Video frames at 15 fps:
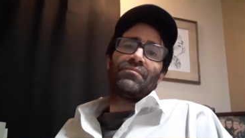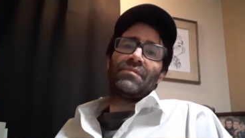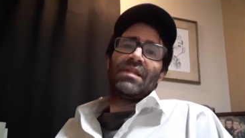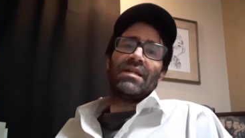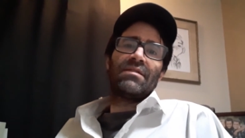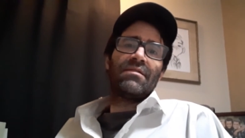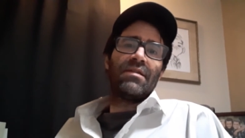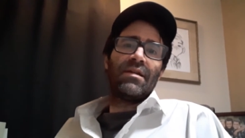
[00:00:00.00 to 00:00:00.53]

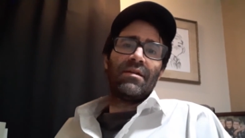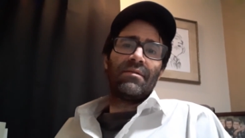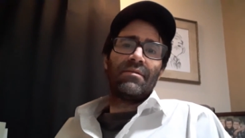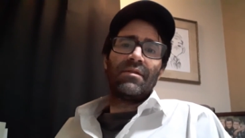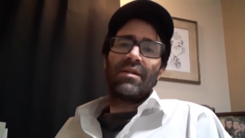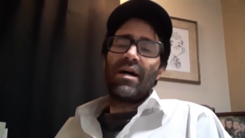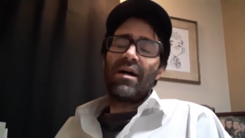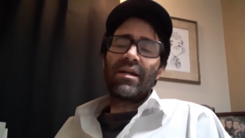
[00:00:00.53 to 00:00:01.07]
That's it.
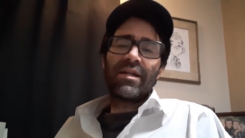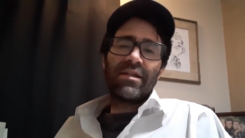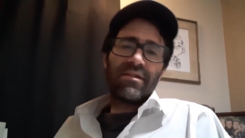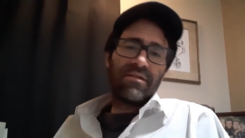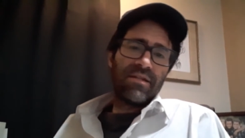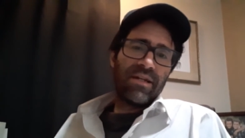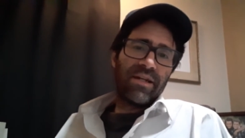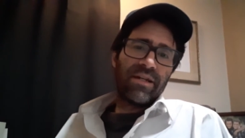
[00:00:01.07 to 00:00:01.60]
Not
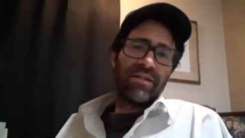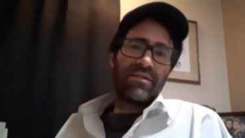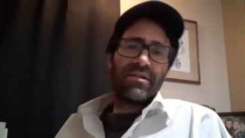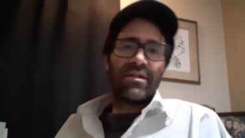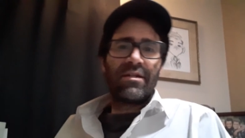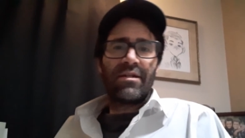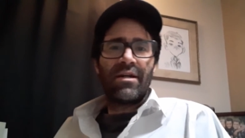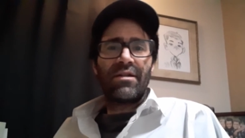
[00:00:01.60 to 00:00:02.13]
kissy
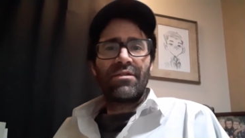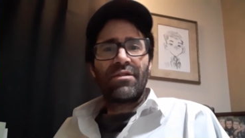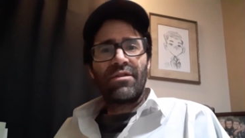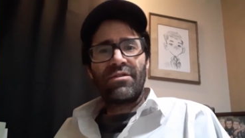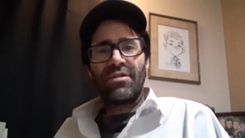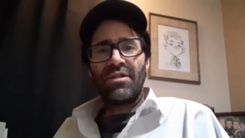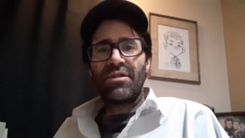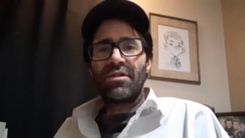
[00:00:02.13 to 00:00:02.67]
kissy, not
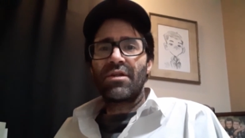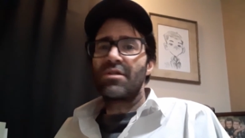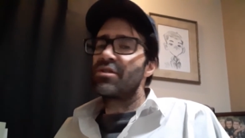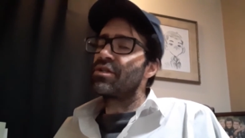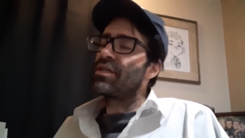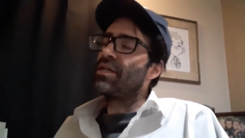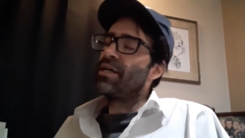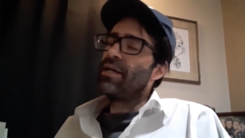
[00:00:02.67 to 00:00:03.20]
touchy
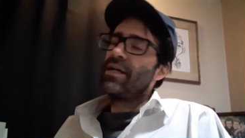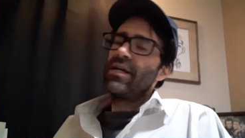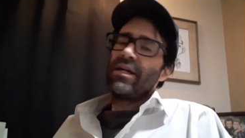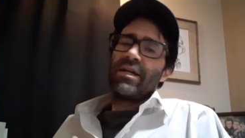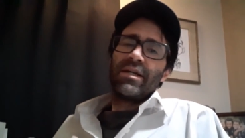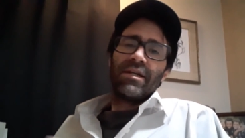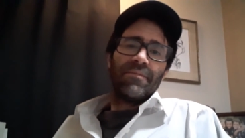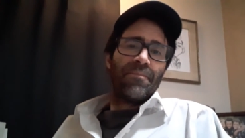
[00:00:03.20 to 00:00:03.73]
touchy.
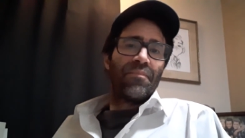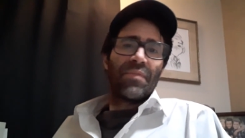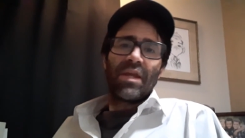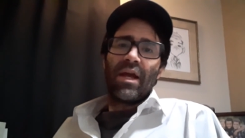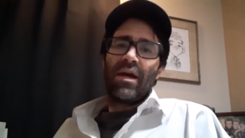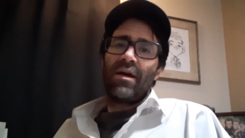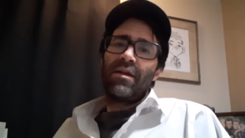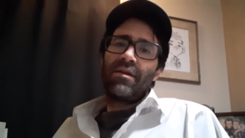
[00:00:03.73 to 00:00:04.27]

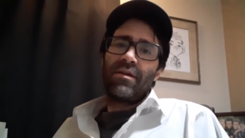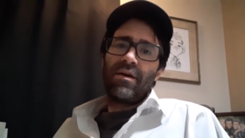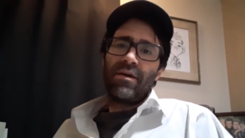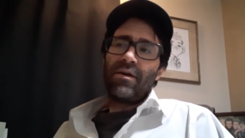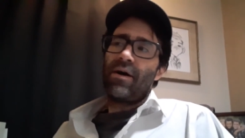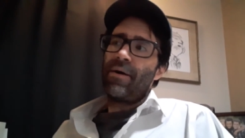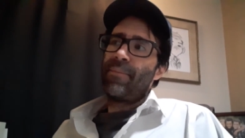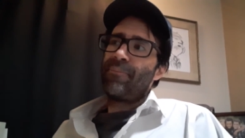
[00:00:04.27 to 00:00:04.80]
And
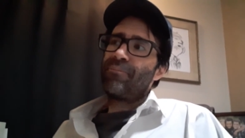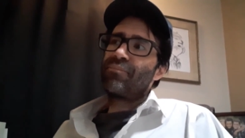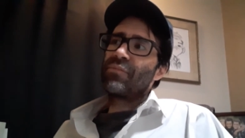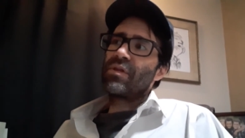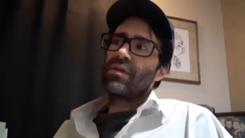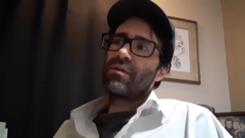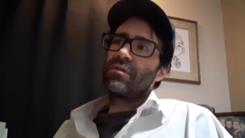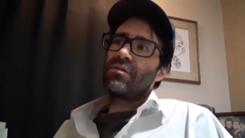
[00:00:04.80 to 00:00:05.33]
um,
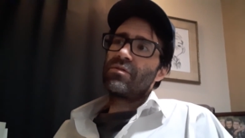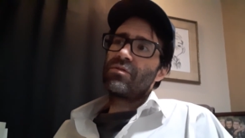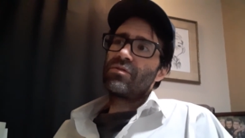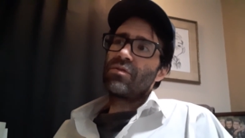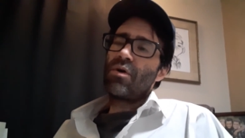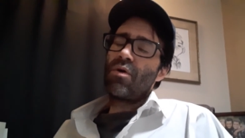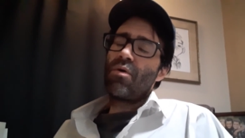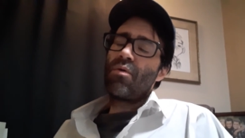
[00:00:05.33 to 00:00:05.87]

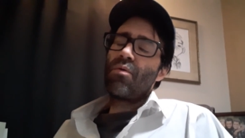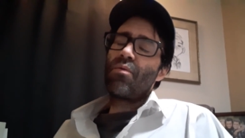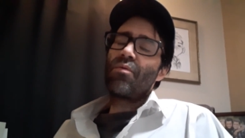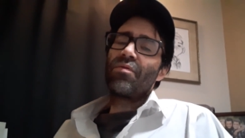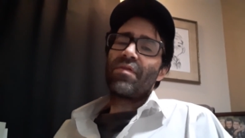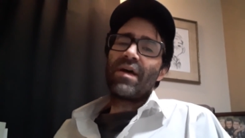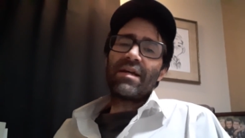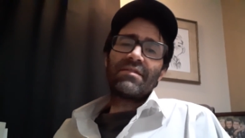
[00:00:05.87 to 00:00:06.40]
so
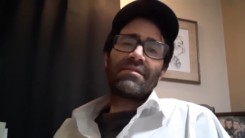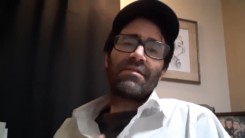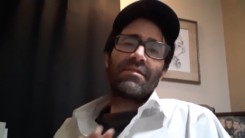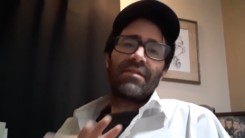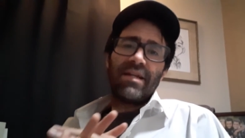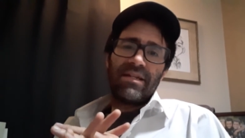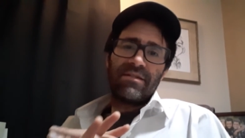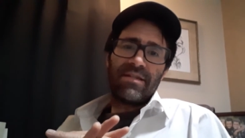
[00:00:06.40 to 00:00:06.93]
that's
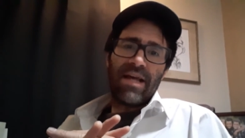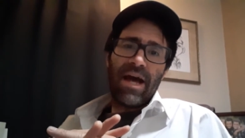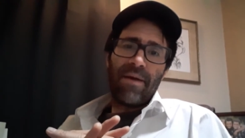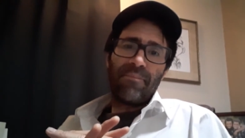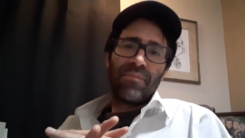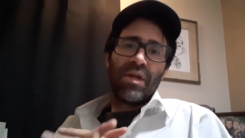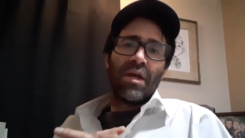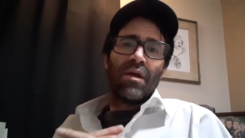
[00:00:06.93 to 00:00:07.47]
that's
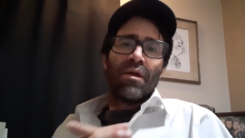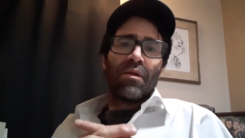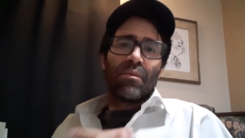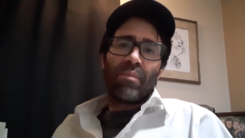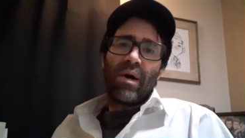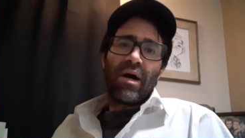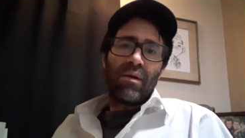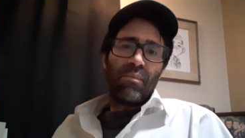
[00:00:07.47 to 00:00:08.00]
that.
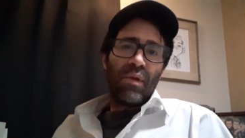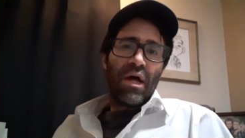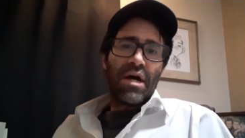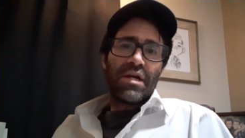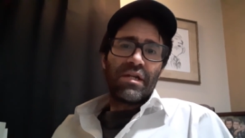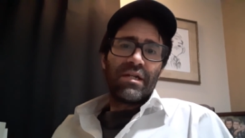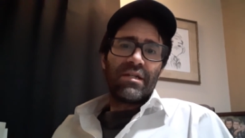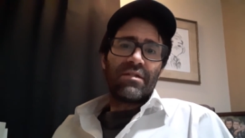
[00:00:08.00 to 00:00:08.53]
Bottom
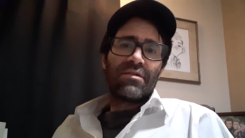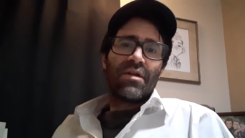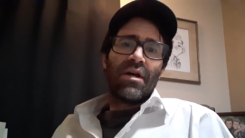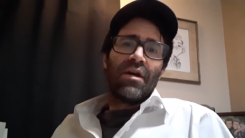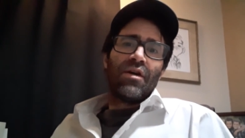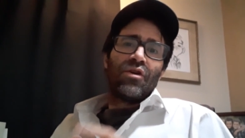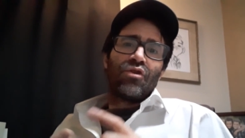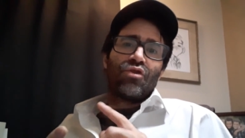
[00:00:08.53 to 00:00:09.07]
line is
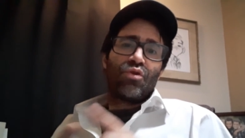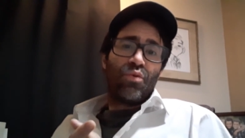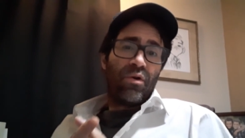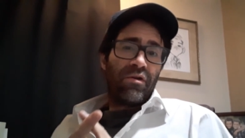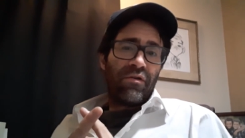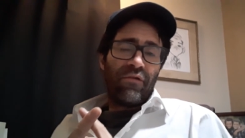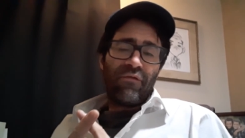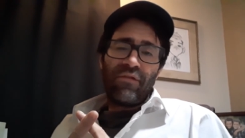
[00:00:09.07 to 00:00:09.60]

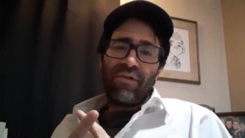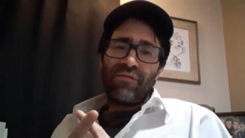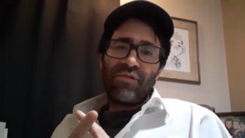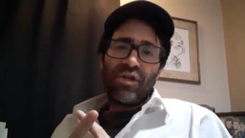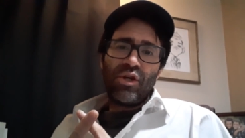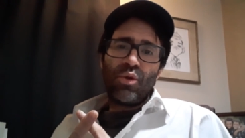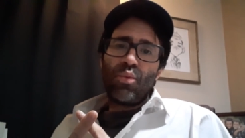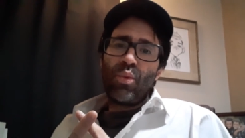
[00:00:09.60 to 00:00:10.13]

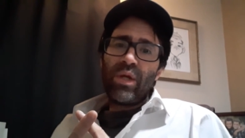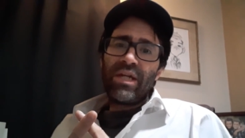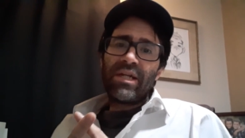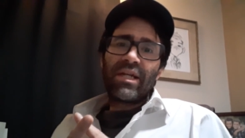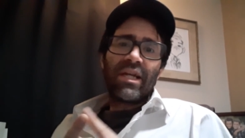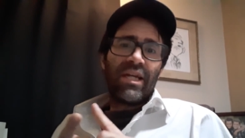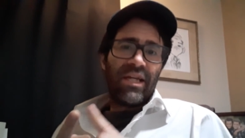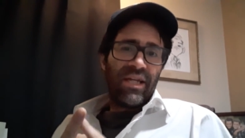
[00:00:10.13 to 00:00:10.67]
250 a
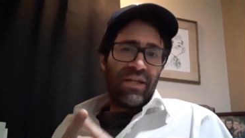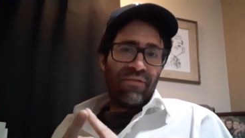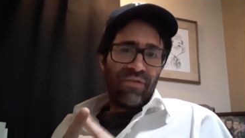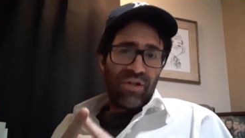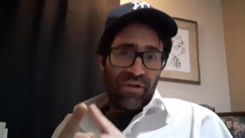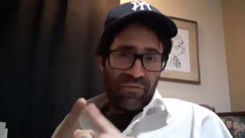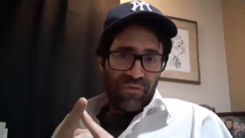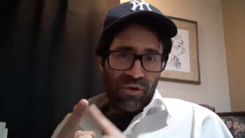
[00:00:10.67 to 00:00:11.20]
week
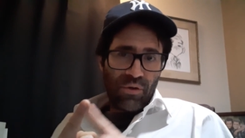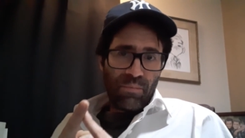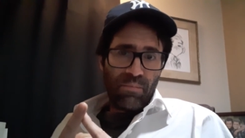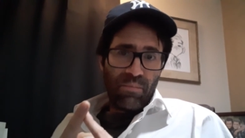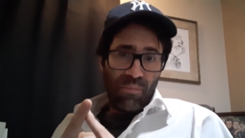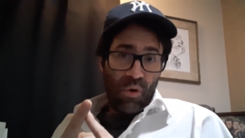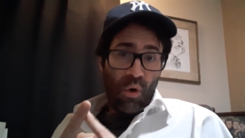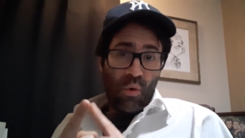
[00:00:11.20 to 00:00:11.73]
even if you're
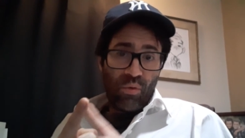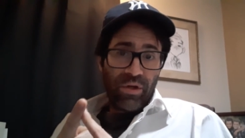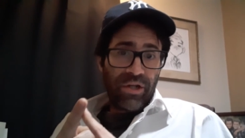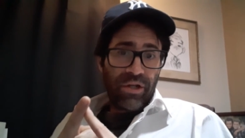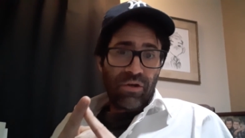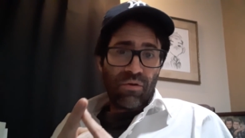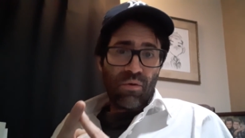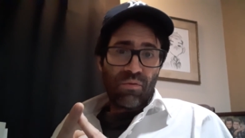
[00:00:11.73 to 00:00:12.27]
owning
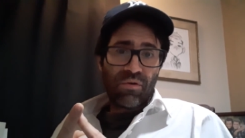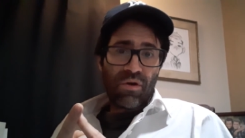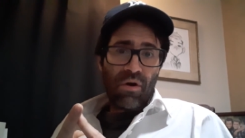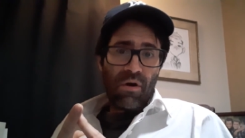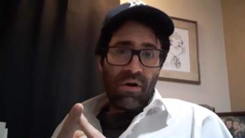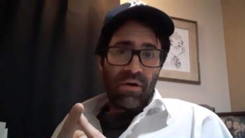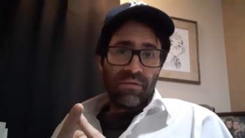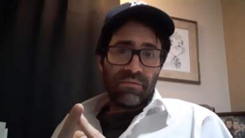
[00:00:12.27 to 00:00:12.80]
your own
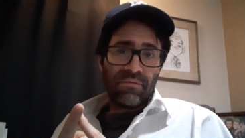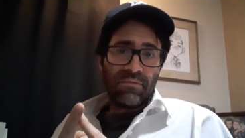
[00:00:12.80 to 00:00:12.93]
car.